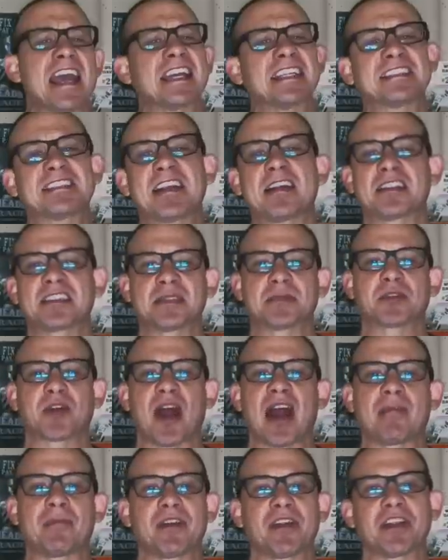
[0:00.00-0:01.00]
consider
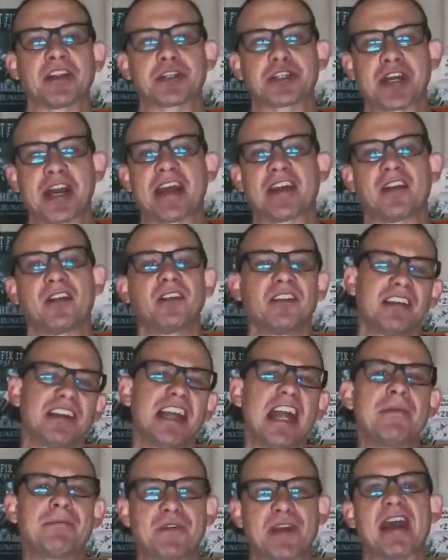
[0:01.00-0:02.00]
subscribing to the channel
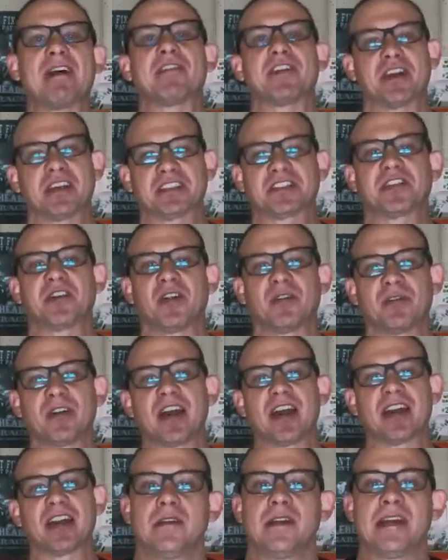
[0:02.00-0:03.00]
if you haven't done so
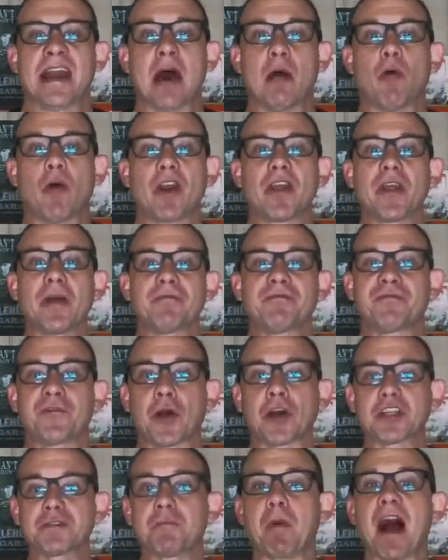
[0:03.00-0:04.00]
already. Now, one of the
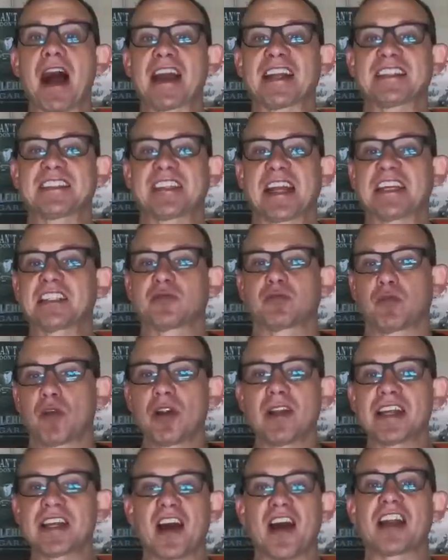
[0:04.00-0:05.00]
first bikes that's
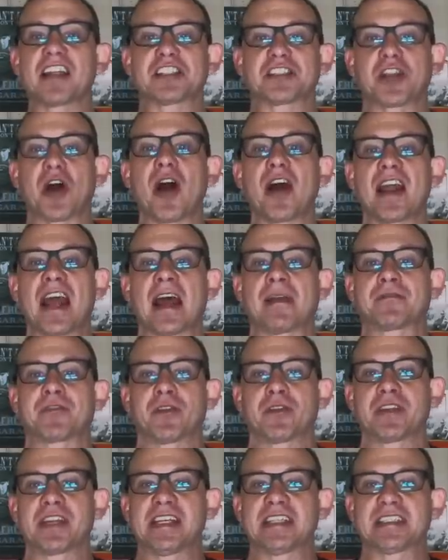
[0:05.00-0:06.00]
really kind of sought after
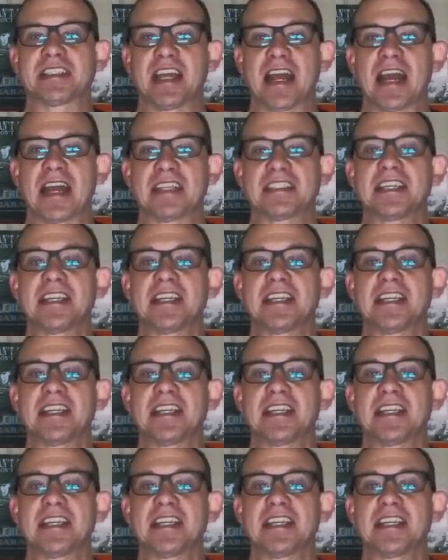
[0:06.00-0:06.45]
these days